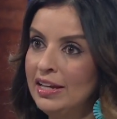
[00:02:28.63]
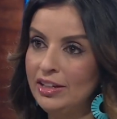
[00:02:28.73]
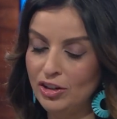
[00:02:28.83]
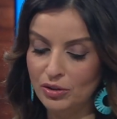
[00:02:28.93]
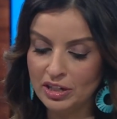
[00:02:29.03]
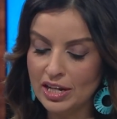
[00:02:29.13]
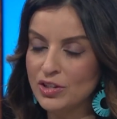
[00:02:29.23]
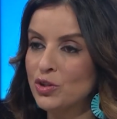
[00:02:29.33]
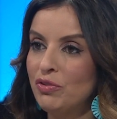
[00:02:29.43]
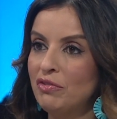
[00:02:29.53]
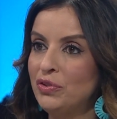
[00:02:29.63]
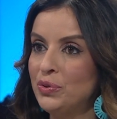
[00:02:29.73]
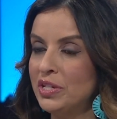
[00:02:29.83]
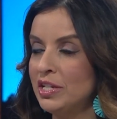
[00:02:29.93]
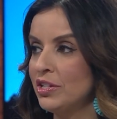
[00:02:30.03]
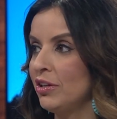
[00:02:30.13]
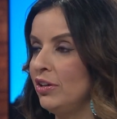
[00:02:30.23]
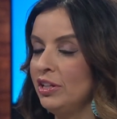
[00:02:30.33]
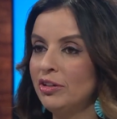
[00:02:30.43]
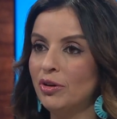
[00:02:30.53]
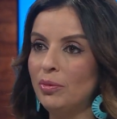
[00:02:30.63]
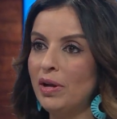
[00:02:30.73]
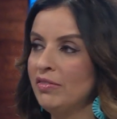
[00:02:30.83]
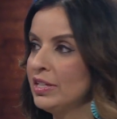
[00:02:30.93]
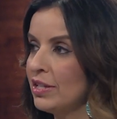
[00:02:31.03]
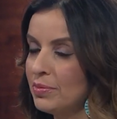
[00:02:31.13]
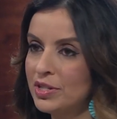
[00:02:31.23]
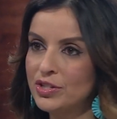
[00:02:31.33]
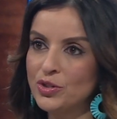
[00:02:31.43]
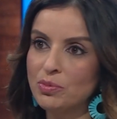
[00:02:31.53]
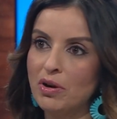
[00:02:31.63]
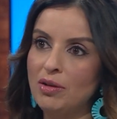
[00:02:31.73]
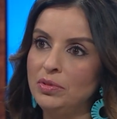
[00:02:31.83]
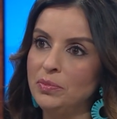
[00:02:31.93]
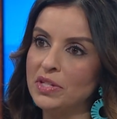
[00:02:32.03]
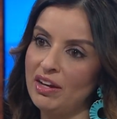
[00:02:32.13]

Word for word: you know, in kids who've had food insecurity, they grow up having substance use problems,